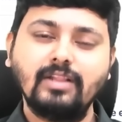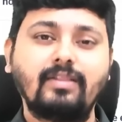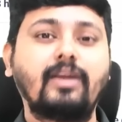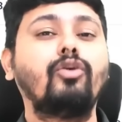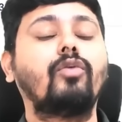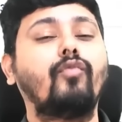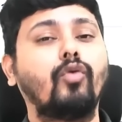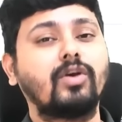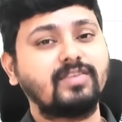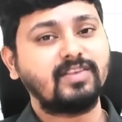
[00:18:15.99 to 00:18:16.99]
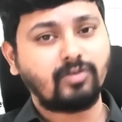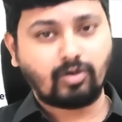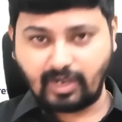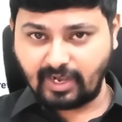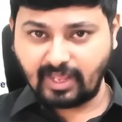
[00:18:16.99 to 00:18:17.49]
that your focus is
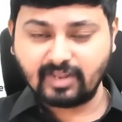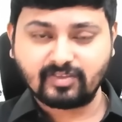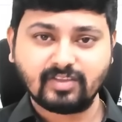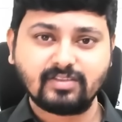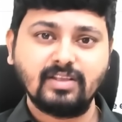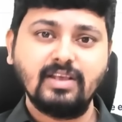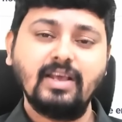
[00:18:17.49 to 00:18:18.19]
on analysis